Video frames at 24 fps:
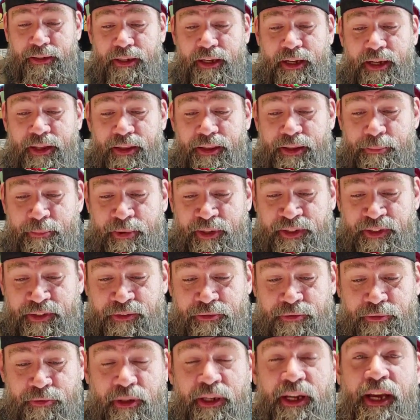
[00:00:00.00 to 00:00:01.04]
uh, they must have
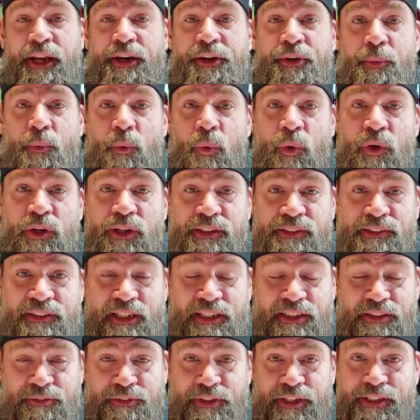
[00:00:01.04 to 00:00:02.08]
got an award at
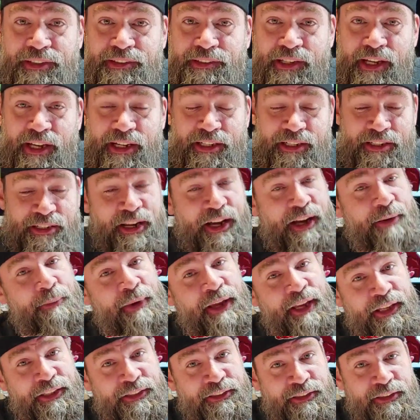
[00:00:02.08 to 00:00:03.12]
Zestfest. I did not
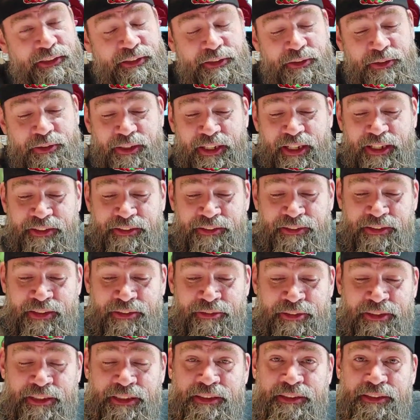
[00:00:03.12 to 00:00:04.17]
make it to the
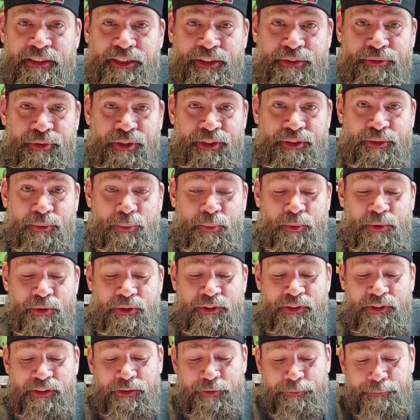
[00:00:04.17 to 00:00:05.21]
2017 Zestfest
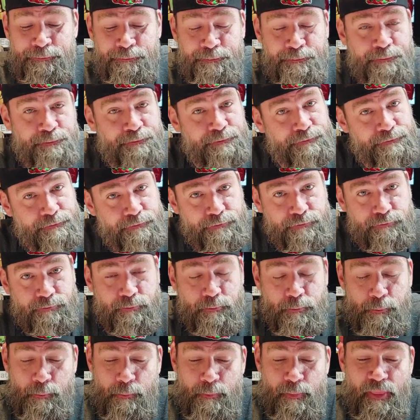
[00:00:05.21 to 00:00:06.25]
Awards, so
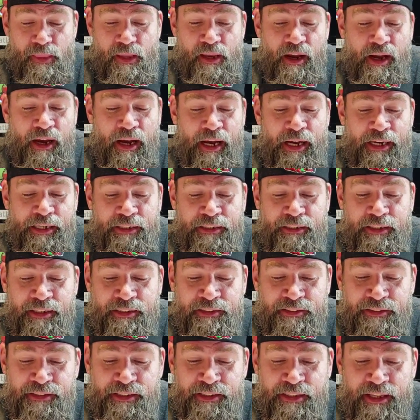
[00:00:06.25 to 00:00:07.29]
I did
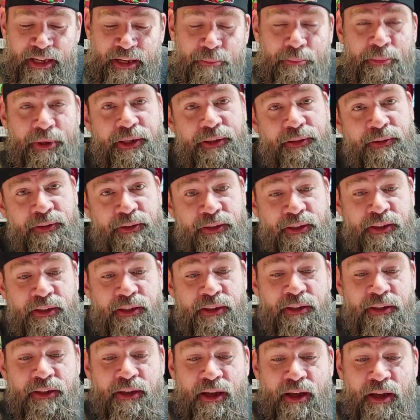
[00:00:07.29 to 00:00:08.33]
not see that. But
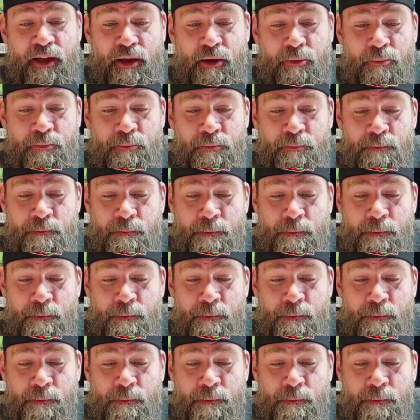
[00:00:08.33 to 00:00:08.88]
um,